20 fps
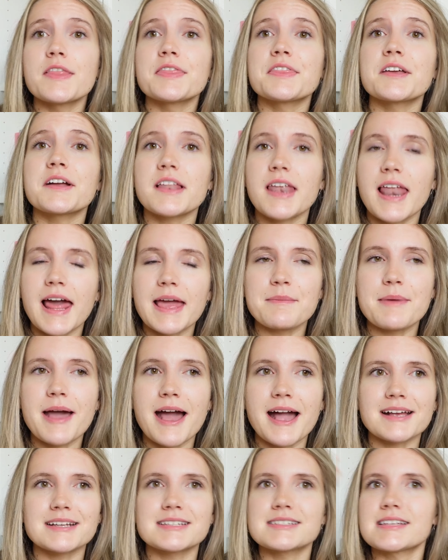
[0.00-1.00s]
the
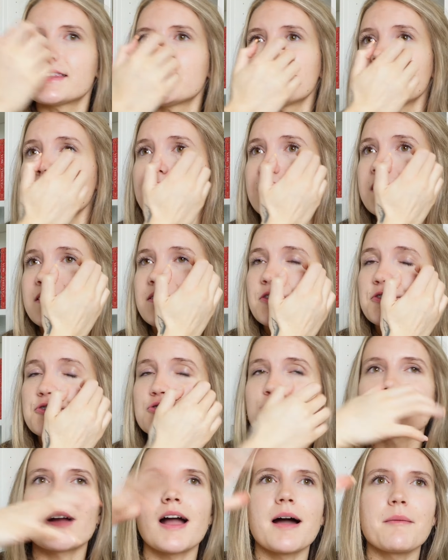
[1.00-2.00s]
climax and the, the
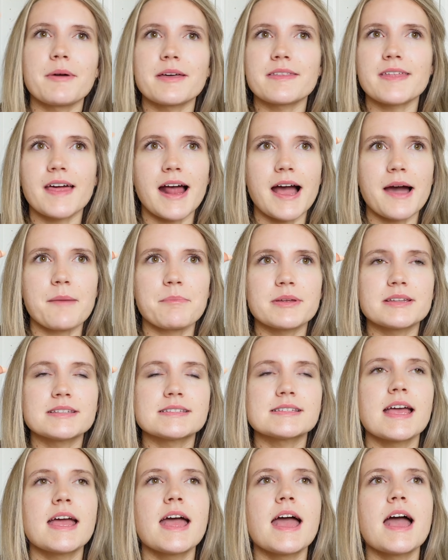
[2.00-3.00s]
drama that
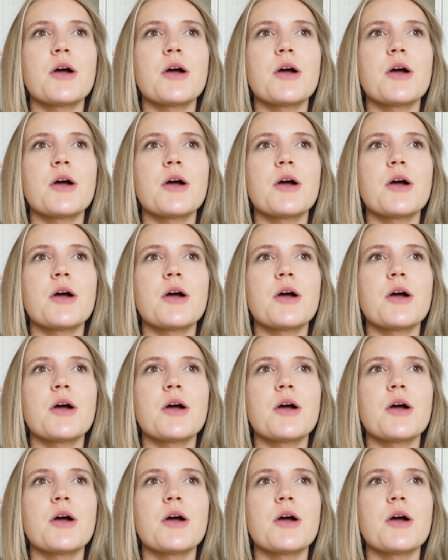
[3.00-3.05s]
happens